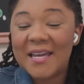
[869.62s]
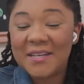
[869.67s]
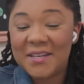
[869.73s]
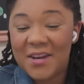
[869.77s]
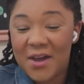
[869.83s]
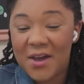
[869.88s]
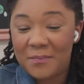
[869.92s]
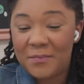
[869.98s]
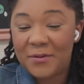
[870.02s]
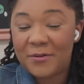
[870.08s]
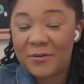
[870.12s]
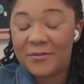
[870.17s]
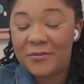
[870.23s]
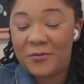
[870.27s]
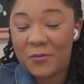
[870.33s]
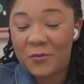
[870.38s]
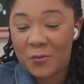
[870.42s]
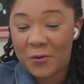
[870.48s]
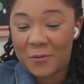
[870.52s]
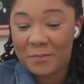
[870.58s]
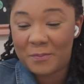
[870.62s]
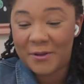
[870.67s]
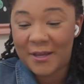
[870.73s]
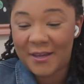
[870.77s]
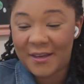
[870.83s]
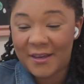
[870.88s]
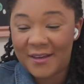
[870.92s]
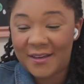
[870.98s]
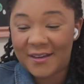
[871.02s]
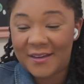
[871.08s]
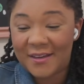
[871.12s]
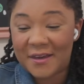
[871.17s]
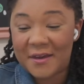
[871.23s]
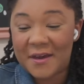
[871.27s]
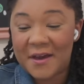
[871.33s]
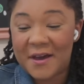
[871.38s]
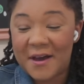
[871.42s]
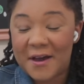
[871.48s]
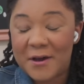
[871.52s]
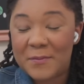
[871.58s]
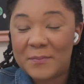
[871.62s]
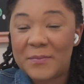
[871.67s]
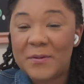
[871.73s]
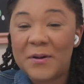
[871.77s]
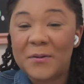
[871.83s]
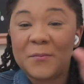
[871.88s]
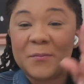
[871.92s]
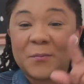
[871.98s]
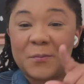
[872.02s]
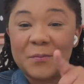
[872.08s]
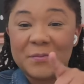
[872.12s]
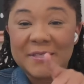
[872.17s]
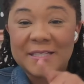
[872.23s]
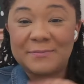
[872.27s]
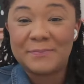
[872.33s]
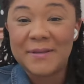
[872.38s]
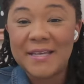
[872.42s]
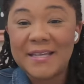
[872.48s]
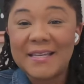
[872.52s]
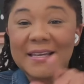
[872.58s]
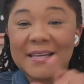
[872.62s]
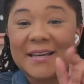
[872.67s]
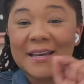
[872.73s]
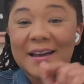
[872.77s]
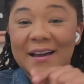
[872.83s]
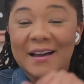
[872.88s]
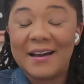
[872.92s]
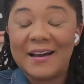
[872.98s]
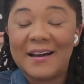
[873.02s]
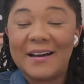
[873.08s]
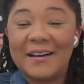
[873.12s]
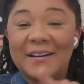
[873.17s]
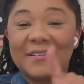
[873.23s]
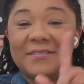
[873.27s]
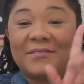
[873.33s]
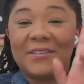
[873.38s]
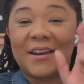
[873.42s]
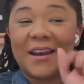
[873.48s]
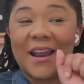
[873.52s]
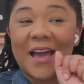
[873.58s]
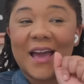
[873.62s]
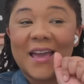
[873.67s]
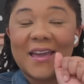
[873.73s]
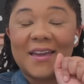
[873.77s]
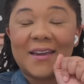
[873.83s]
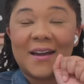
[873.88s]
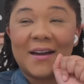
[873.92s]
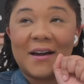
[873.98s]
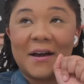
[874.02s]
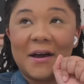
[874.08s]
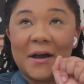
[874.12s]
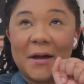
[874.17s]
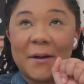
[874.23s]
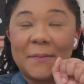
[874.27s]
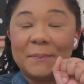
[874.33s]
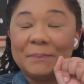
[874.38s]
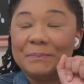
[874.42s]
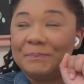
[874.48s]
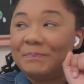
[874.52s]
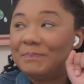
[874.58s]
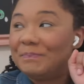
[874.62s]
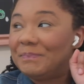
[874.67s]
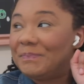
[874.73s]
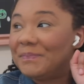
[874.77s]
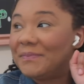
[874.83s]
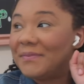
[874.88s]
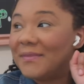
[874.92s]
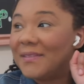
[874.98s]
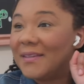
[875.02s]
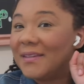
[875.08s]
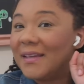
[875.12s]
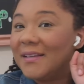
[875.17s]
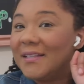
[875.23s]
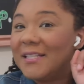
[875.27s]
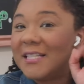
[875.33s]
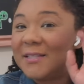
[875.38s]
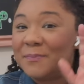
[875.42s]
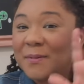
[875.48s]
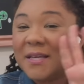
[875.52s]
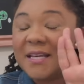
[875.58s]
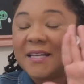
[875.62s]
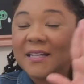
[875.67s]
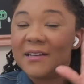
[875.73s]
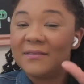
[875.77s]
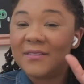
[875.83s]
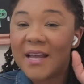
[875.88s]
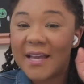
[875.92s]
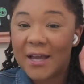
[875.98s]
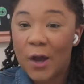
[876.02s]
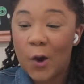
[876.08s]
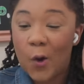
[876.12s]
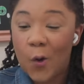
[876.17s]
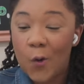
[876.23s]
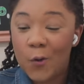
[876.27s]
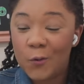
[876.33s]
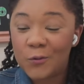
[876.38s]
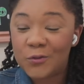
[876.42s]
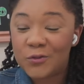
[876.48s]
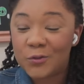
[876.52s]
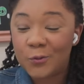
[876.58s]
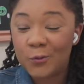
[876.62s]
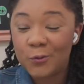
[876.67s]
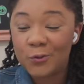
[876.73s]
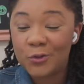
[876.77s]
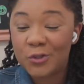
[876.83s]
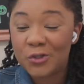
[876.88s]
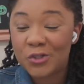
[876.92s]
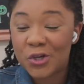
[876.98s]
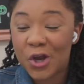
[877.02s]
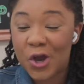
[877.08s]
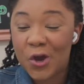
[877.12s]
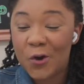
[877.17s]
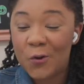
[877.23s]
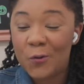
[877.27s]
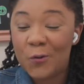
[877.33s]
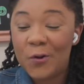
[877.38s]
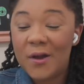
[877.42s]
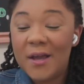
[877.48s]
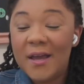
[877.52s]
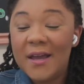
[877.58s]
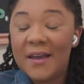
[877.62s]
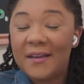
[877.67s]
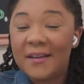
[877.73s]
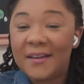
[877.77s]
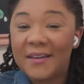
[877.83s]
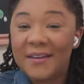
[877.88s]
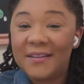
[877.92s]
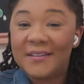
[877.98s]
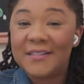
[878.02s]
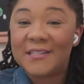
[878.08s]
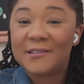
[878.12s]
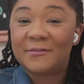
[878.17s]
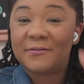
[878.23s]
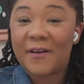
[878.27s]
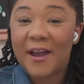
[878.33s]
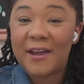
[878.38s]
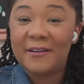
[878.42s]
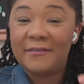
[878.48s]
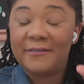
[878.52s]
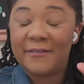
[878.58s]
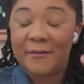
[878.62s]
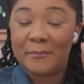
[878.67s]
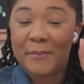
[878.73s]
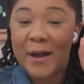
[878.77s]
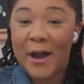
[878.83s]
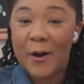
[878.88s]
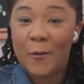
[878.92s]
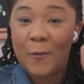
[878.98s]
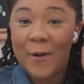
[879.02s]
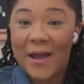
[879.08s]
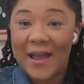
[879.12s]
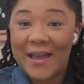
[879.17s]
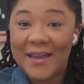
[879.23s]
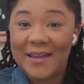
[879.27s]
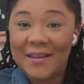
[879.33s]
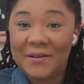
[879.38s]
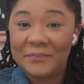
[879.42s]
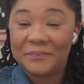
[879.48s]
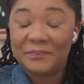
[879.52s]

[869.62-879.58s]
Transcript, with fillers: number four pick. Um. Speaking of like um speaking of like an old school show is Fight for My Way